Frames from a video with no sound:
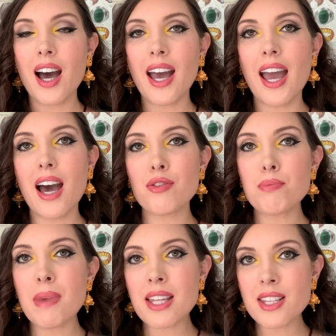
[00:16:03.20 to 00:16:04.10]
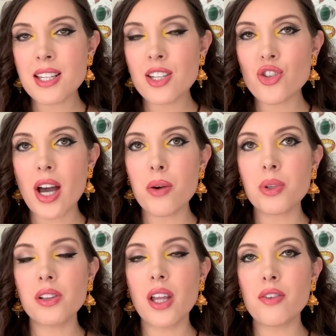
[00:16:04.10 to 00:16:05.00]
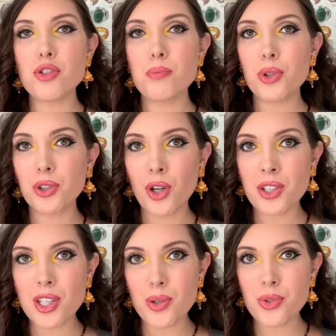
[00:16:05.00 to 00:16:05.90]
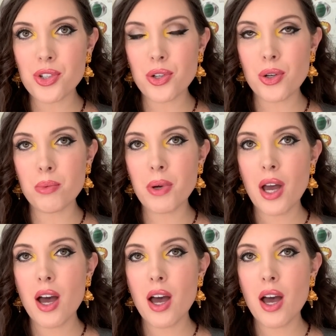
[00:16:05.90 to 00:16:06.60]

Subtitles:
I have a message, I would love to put it on YouTube,